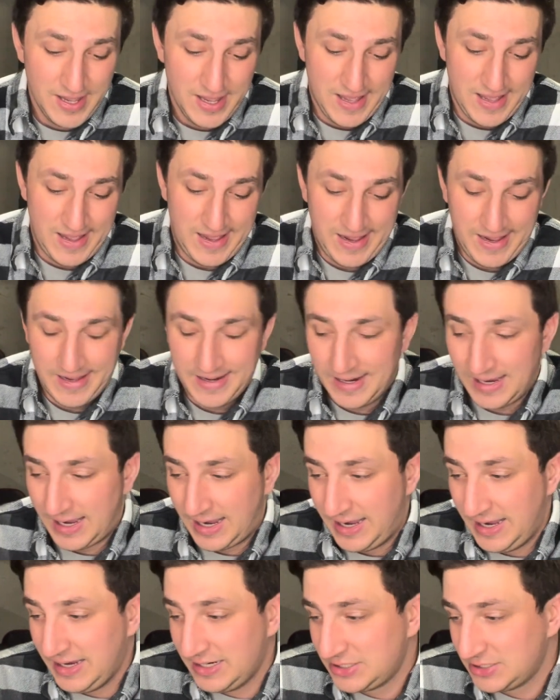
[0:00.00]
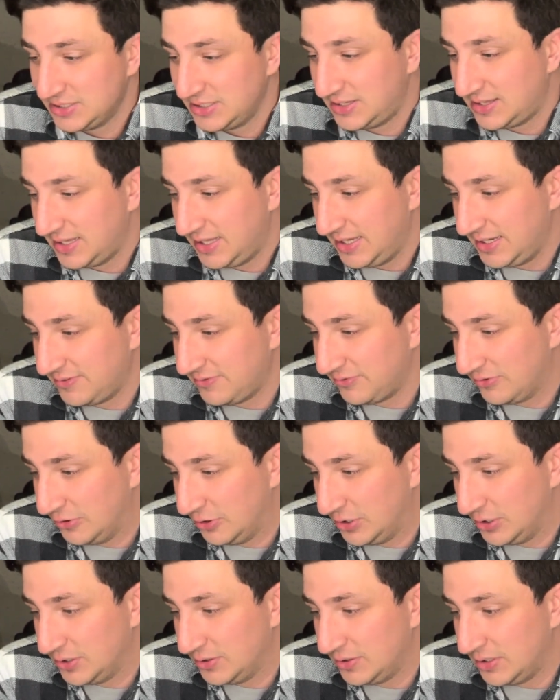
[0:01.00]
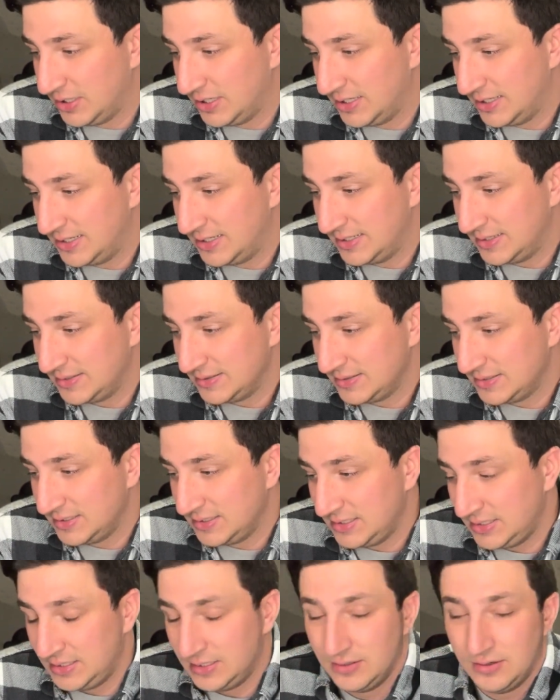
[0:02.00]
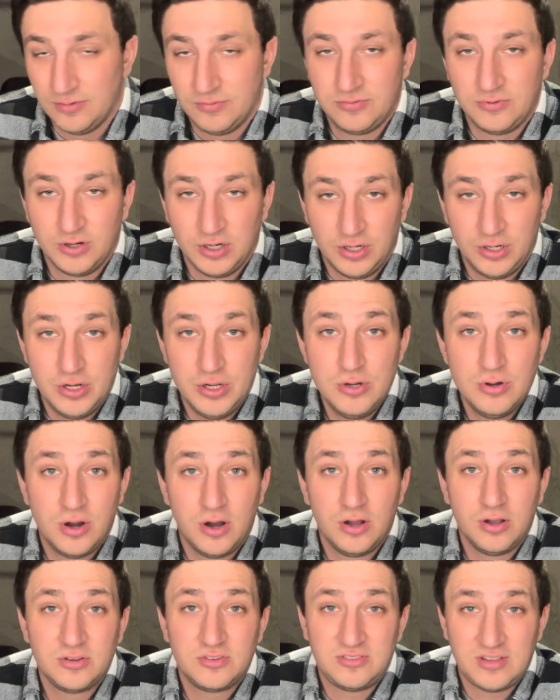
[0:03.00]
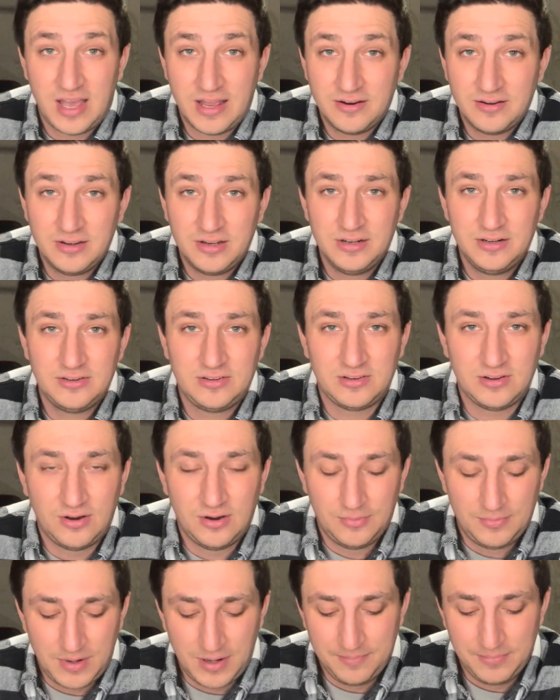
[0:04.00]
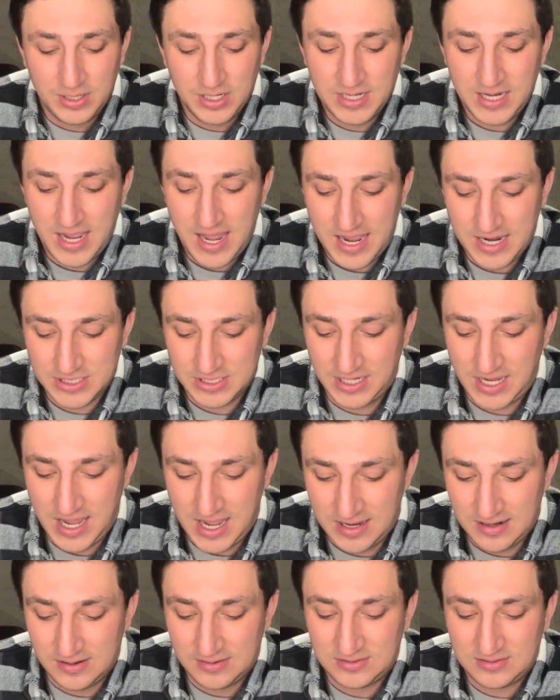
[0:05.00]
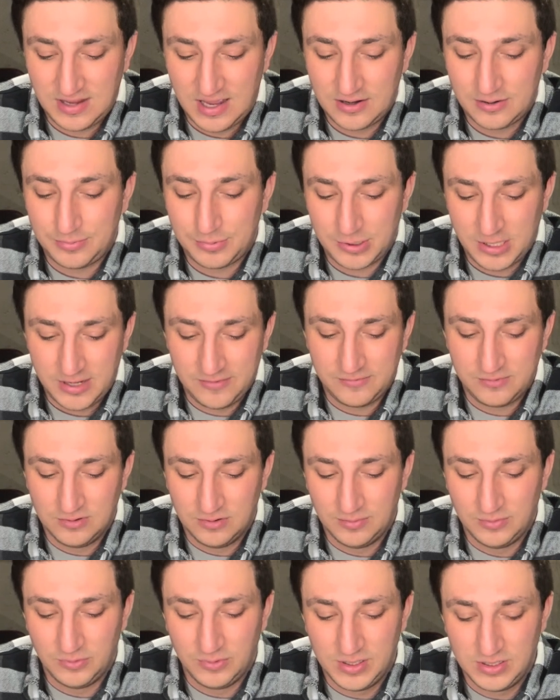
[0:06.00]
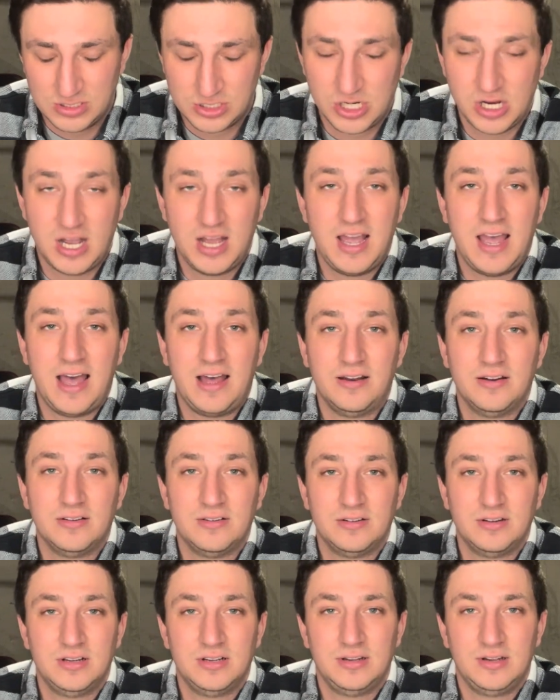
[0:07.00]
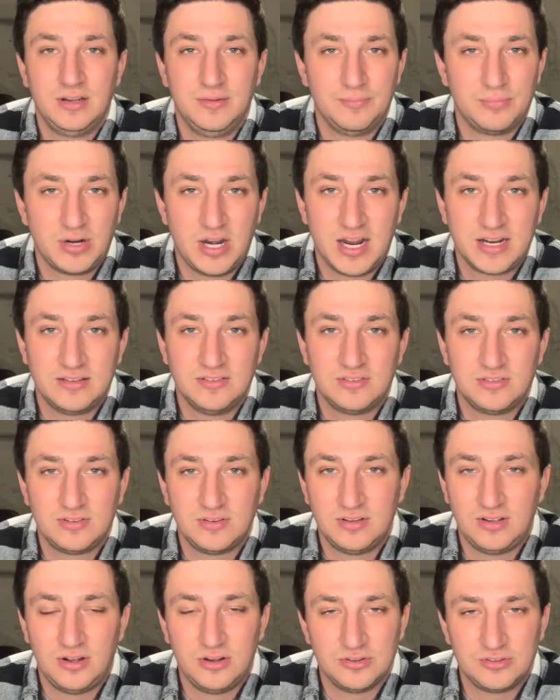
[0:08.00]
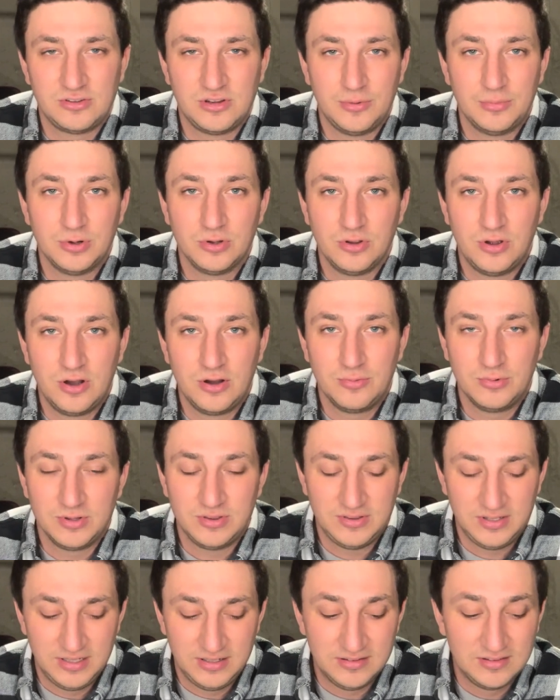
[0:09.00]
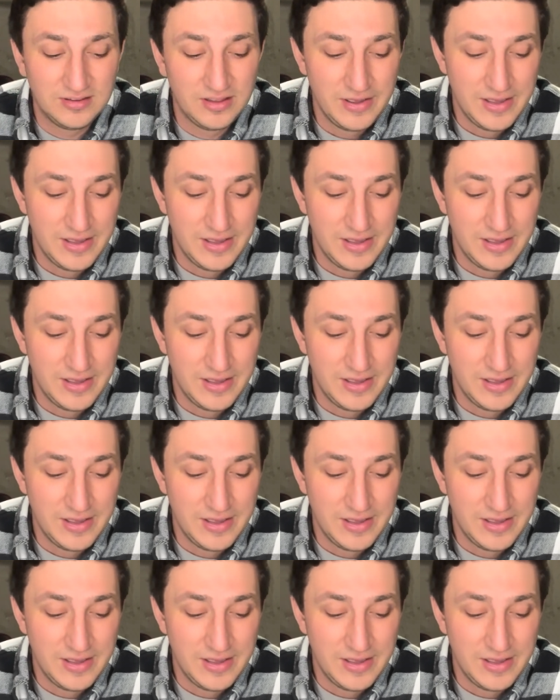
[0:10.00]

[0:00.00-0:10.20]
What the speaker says: And I actually think for a new saddle hunter, so my buddy actually had a saddle platform, and we shot out and practiced all summer long with these.